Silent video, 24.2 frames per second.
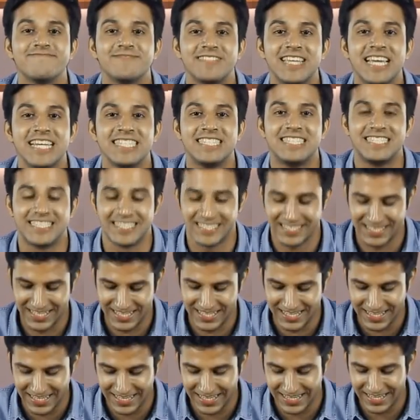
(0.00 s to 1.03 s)
Yes,
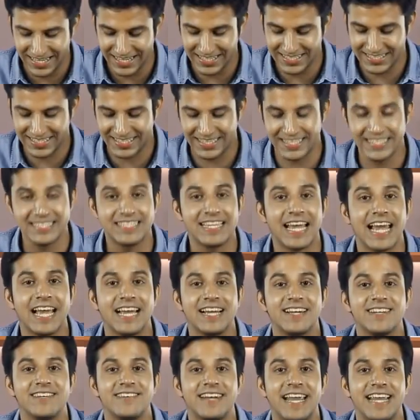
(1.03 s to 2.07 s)
it's this
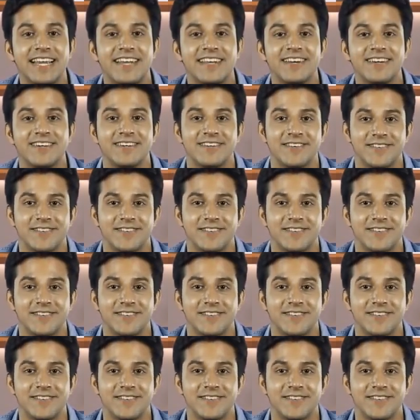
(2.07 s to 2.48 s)
angle right here.